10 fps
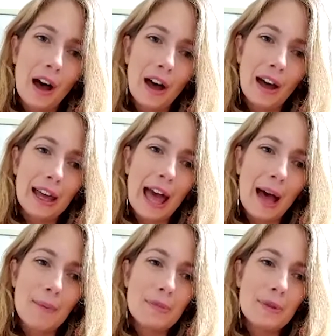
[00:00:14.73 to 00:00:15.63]
I
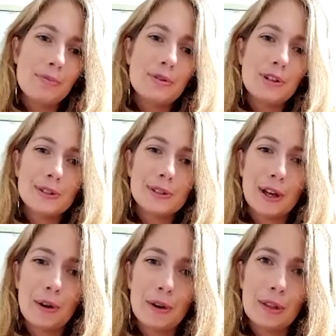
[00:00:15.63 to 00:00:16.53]
am the
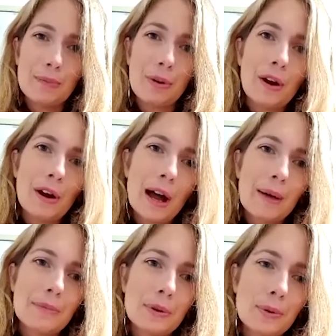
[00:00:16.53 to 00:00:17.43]
producer on the
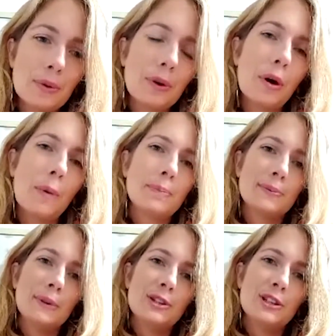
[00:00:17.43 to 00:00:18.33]
programme Call the Cops,
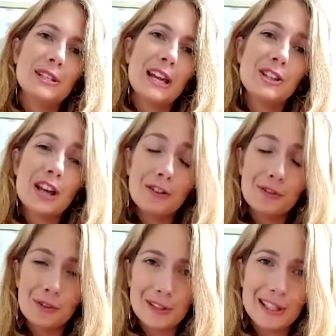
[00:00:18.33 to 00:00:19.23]
which is a Channel
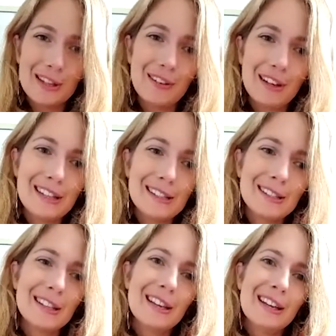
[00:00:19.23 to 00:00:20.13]
4
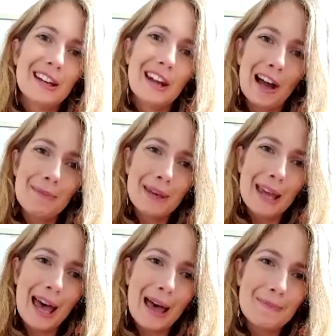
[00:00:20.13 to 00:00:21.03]
series, 9
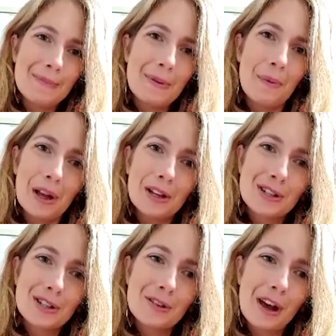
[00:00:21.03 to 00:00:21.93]
p.m, which